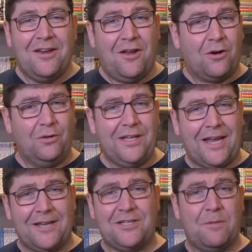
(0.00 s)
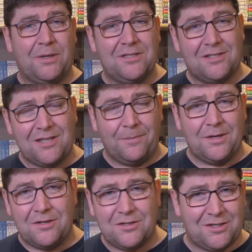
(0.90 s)
not only has he been
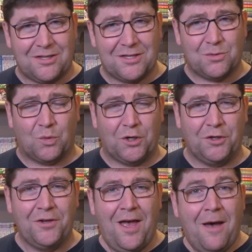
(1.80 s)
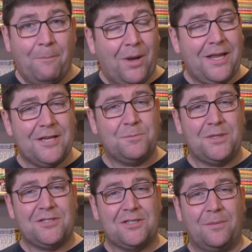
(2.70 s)
summoned to this world, but he has
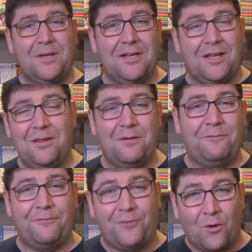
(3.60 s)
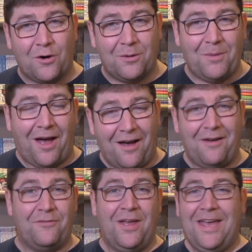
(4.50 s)
been summoned in the form
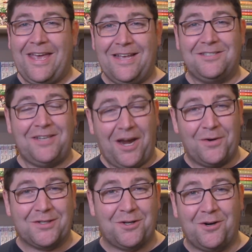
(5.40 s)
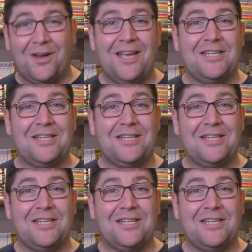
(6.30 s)
of his character,